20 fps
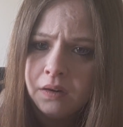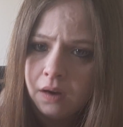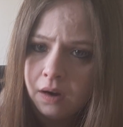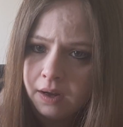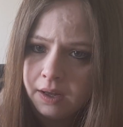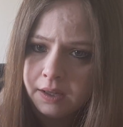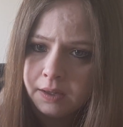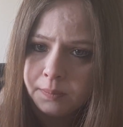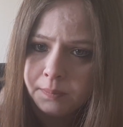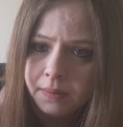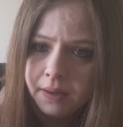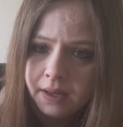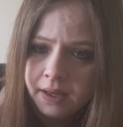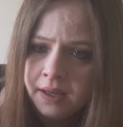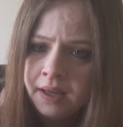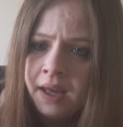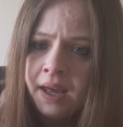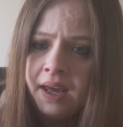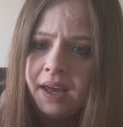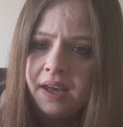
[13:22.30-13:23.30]
like
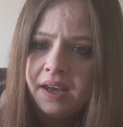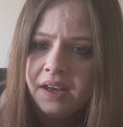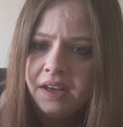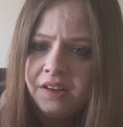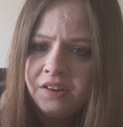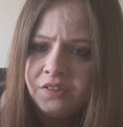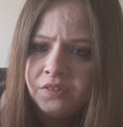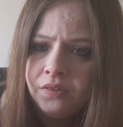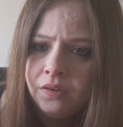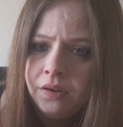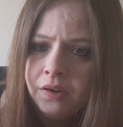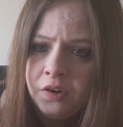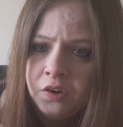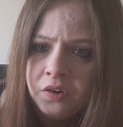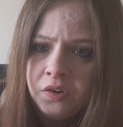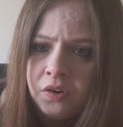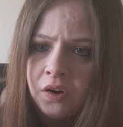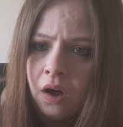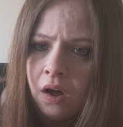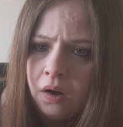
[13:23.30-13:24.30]
me, he's
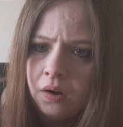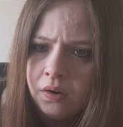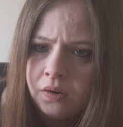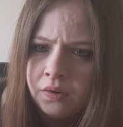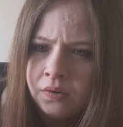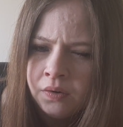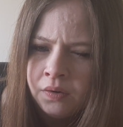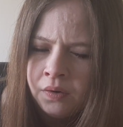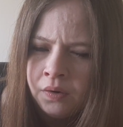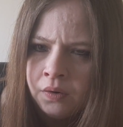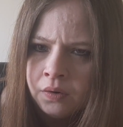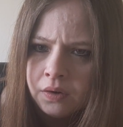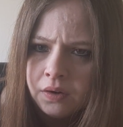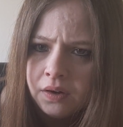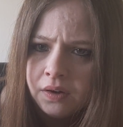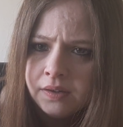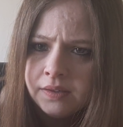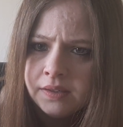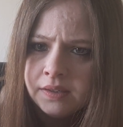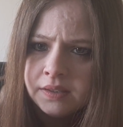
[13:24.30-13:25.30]
not
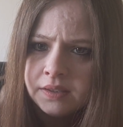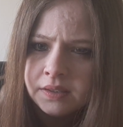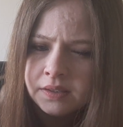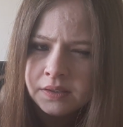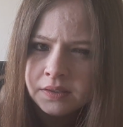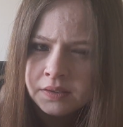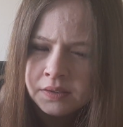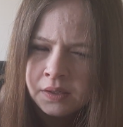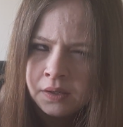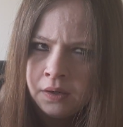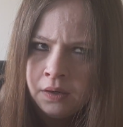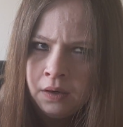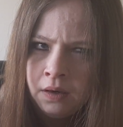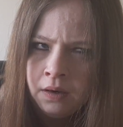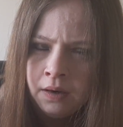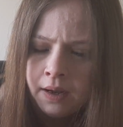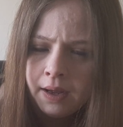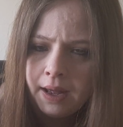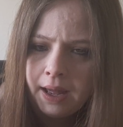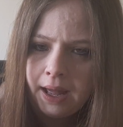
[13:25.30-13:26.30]
gonna
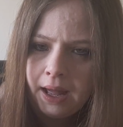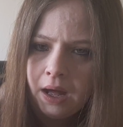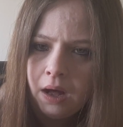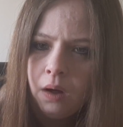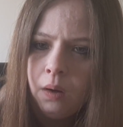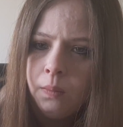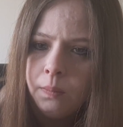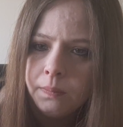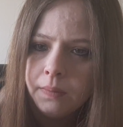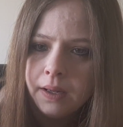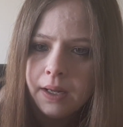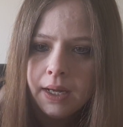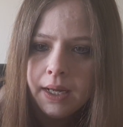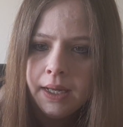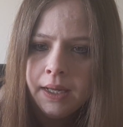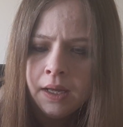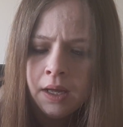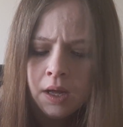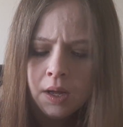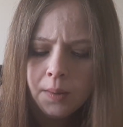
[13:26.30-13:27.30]
tell
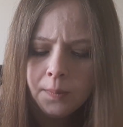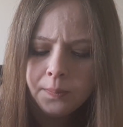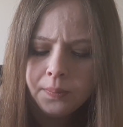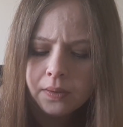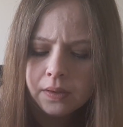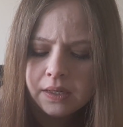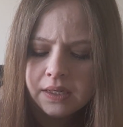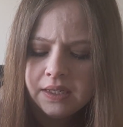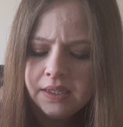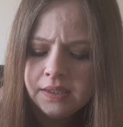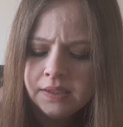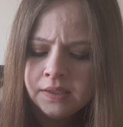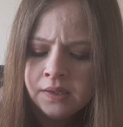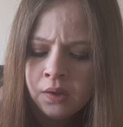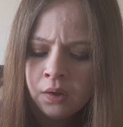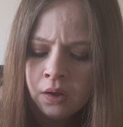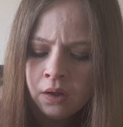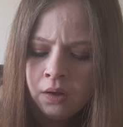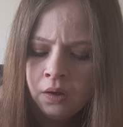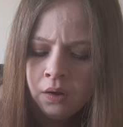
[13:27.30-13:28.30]
me, but
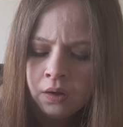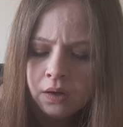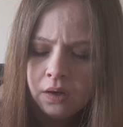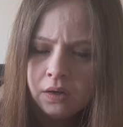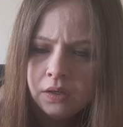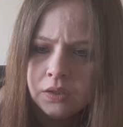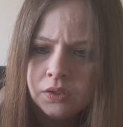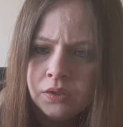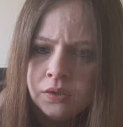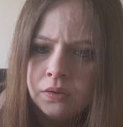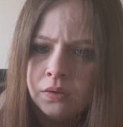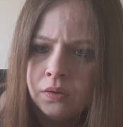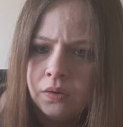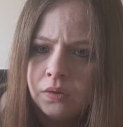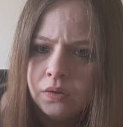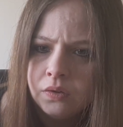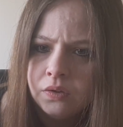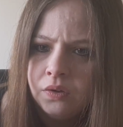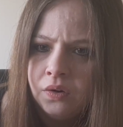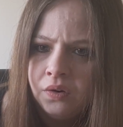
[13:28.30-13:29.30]
he's gonna
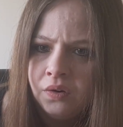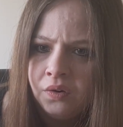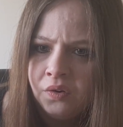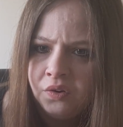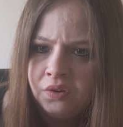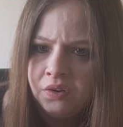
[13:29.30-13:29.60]
talk